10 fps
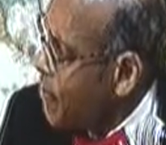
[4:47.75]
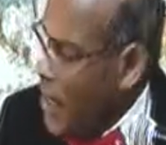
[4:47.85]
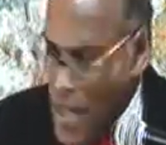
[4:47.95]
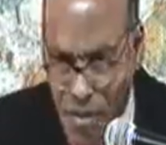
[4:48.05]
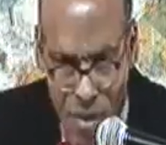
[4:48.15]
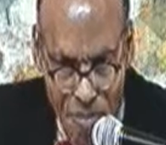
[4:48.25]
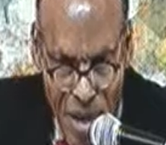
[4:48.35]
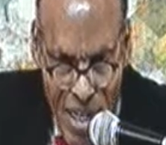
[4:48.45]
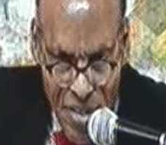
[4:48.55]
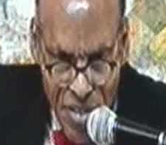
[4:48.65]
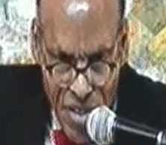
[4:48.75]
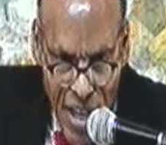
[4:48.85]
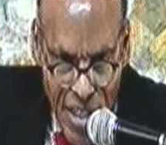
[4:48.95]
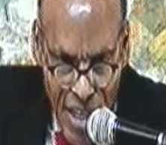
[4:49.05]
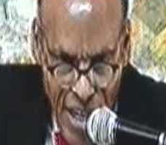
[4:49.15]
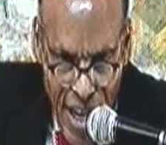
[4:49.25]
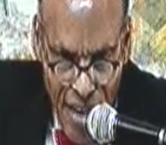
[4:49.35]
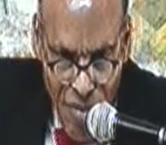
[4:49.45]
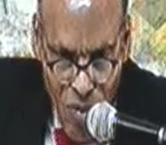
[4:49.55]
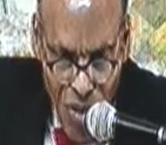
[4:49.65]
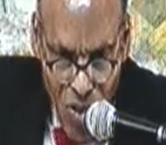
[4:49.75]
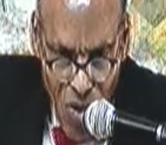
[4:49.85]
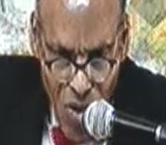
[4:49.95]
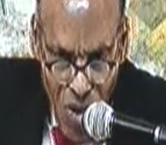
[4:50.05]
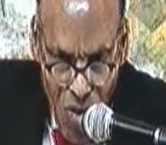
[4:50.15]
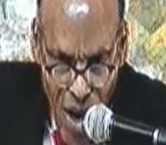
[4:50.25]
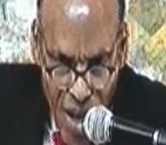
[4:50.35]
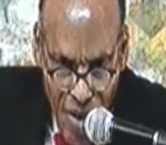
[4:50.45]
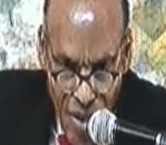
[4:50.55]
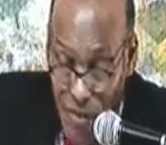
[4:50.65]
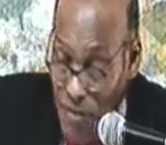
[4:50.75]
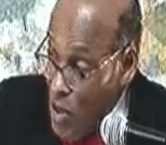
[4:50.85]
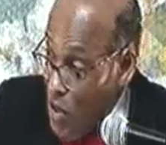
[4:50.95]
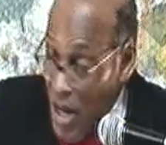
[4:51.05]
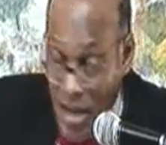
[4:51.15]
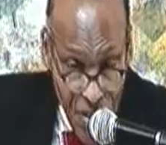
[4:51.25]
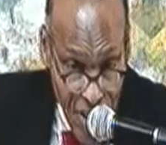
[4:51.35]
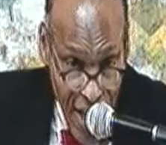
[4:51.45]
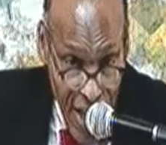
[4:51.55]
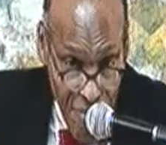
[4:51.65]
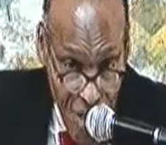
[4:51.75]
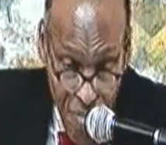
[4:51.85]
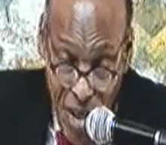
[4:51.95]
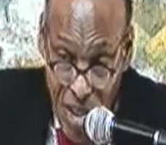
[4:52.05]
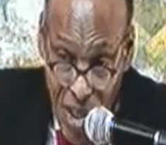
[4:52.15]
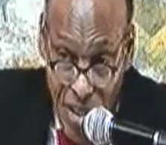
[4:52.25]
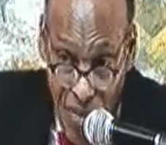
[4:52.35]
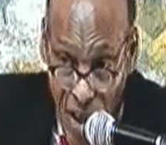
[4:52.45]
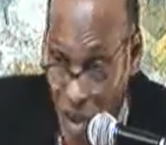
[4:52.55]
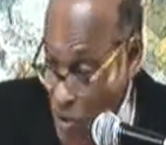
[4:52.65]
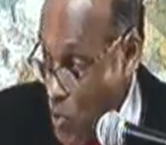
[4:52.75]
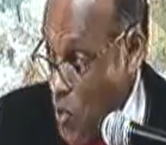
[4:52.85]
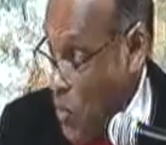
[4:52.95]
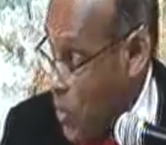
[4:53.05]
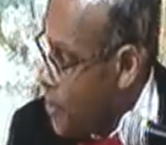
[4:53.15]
To give you a better understanding of life and what's going on around you if you don't understand, but picture is a possibility.